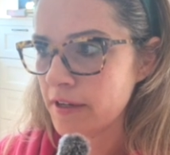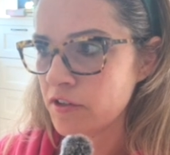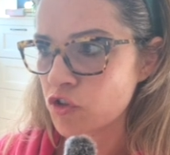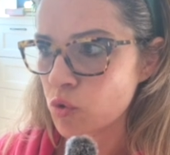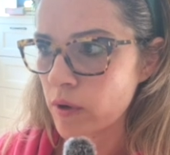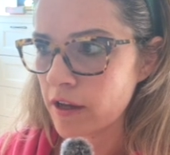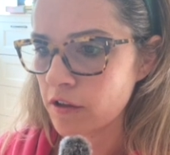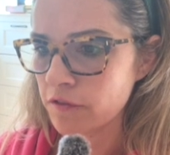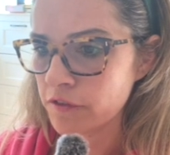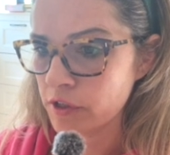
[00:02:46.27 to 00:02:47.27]
to
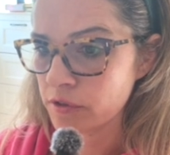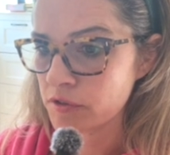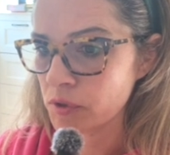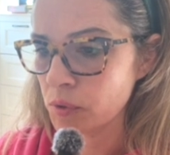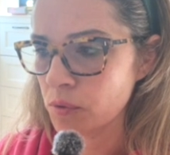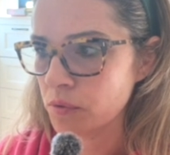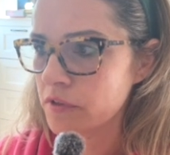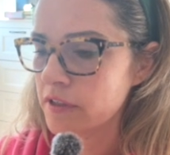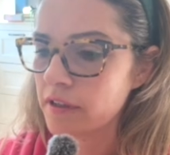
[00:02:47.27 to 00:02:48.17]
12 years old.